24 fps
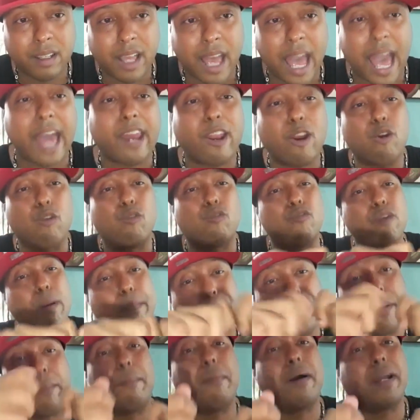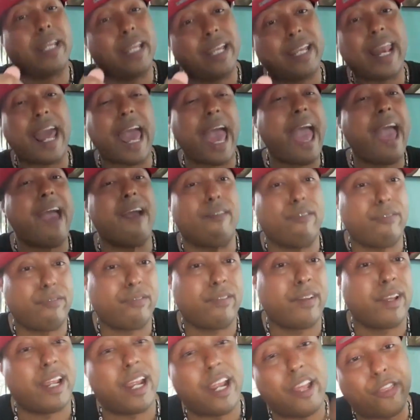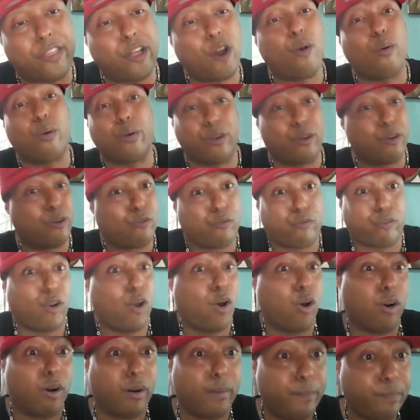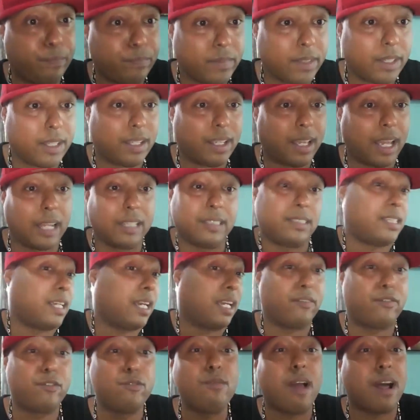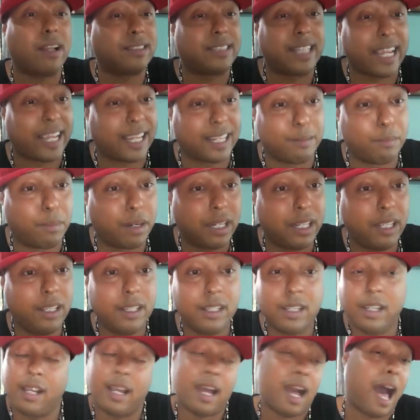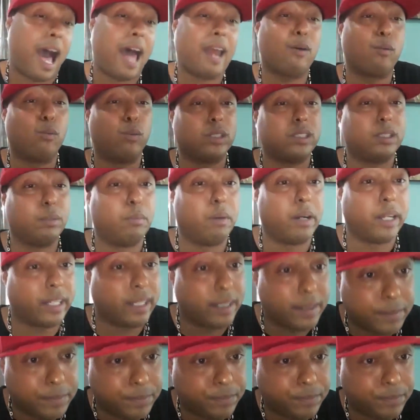had her rip the money in half and throw it on the floor and say, if you're not taking the money, I don't want the money.